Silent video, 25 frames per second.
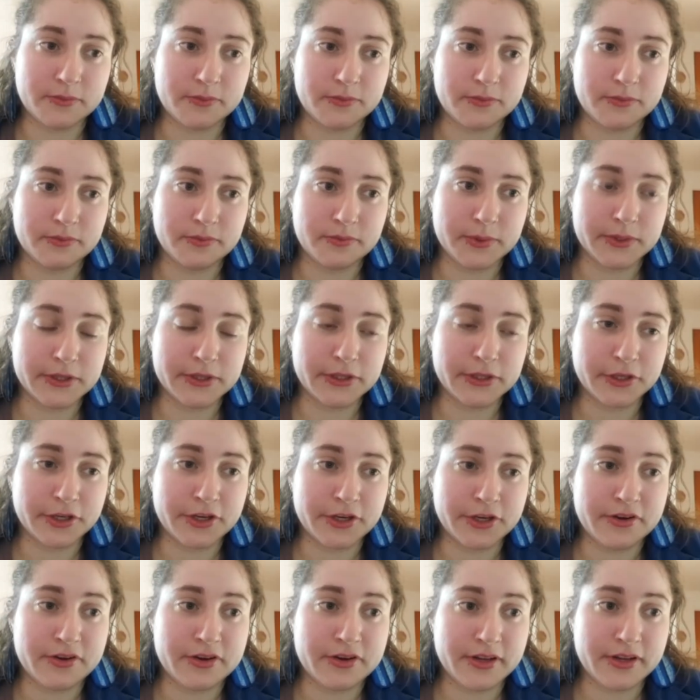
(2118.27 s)
We would
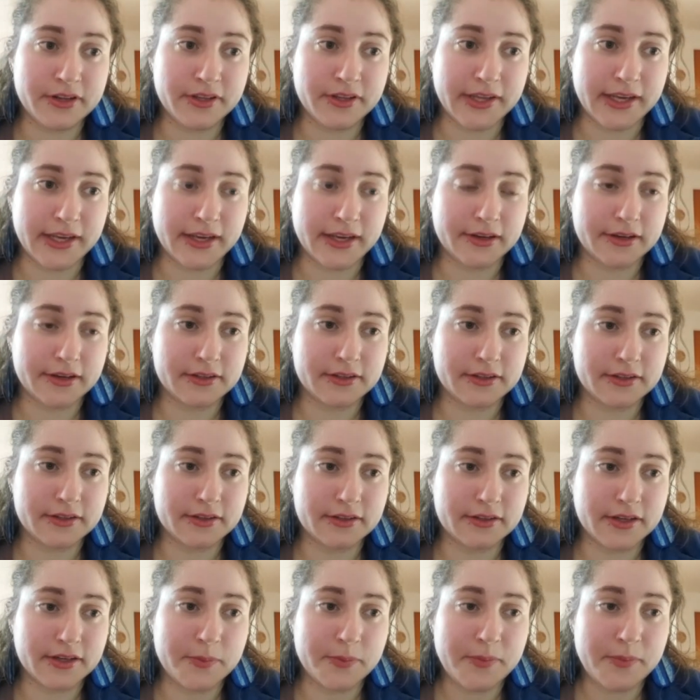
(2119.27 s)
learn like
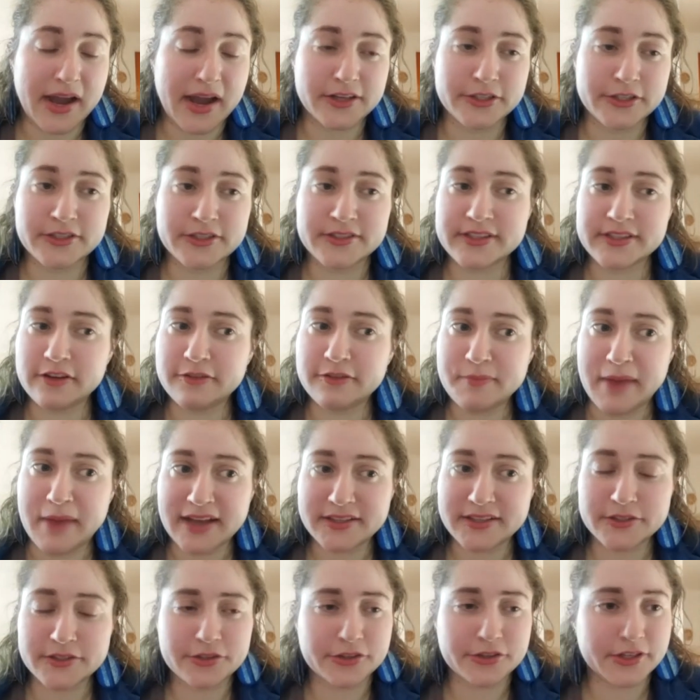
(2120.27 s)
compassion,
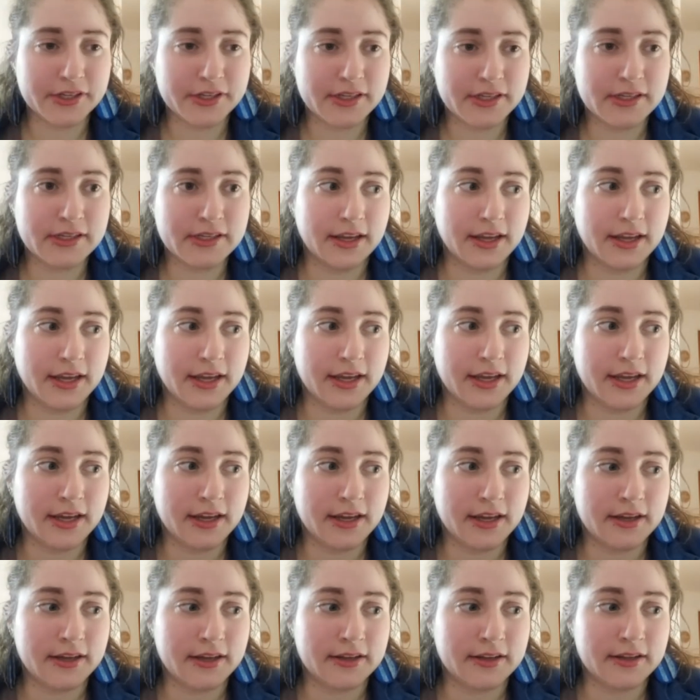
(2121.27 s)
self-mastery,
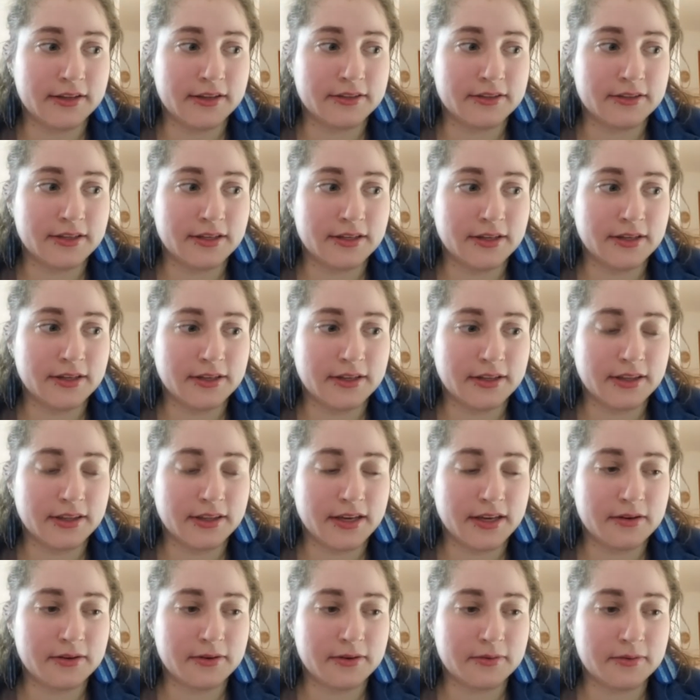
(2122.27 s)
and I
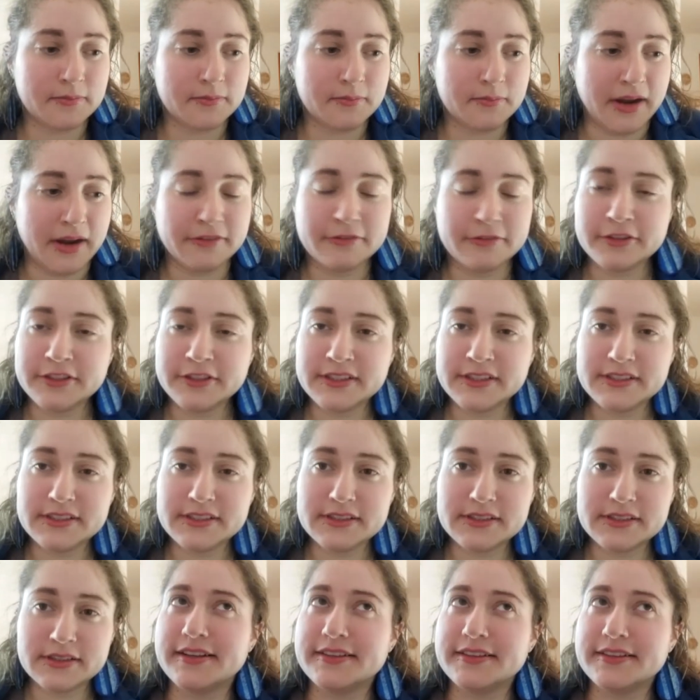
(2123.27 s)
think
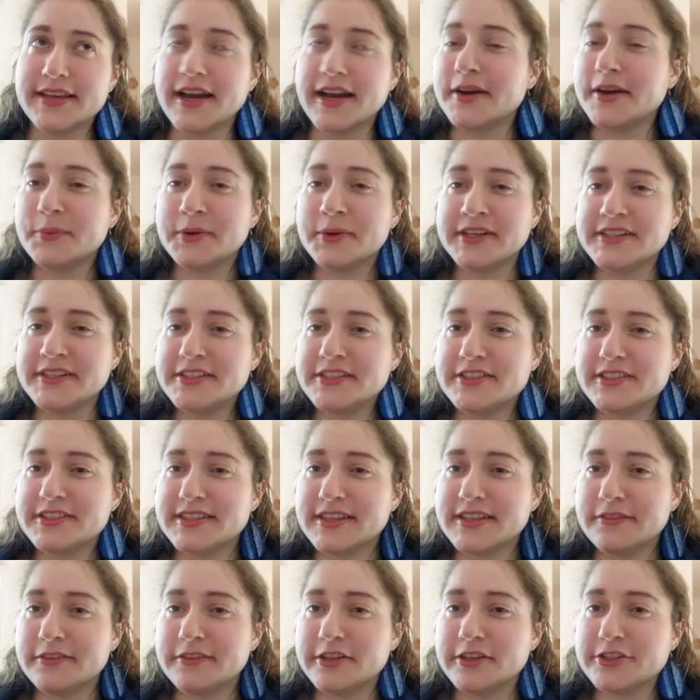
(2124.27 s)
mindfulness. Yeah, I wanted to just
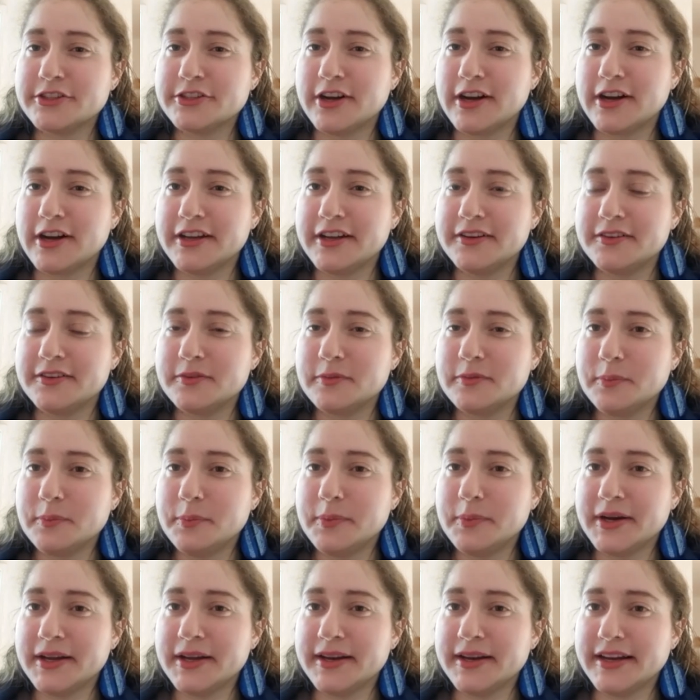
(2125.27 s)
give it a shot,
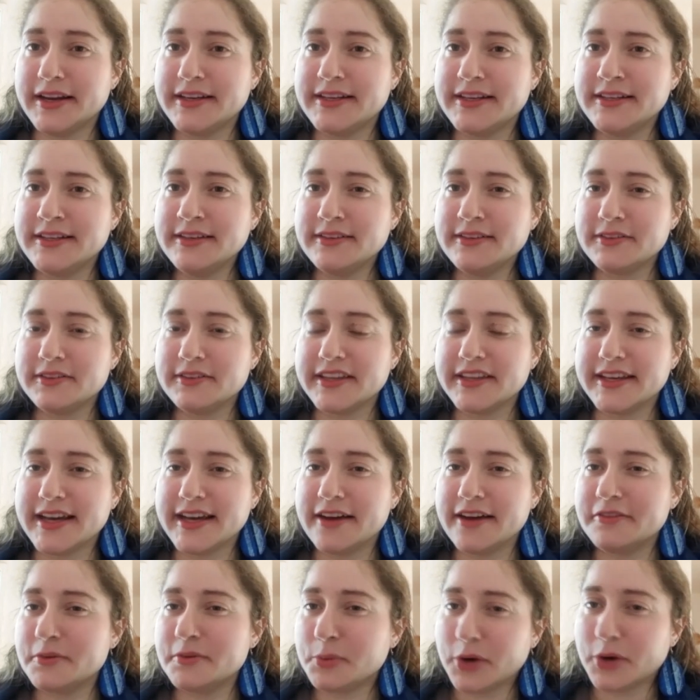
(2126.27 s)
but I didn't like
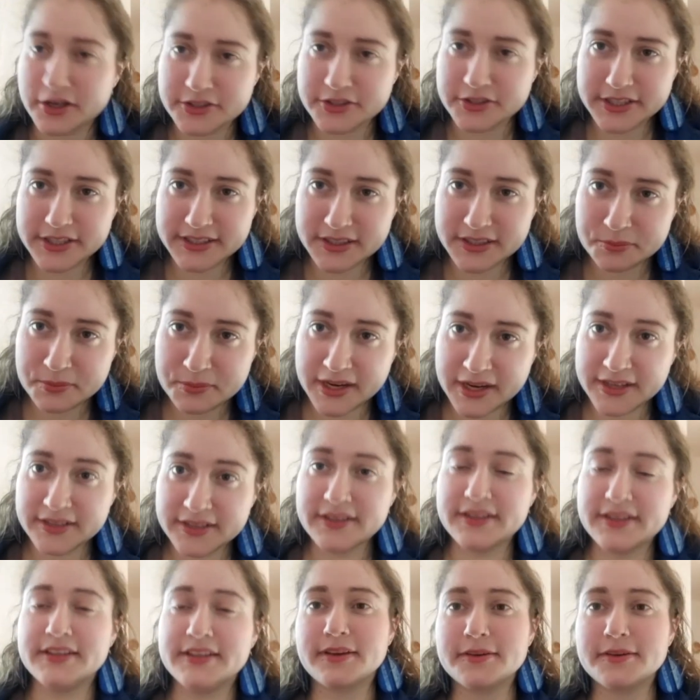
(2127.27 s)
have a project in mind.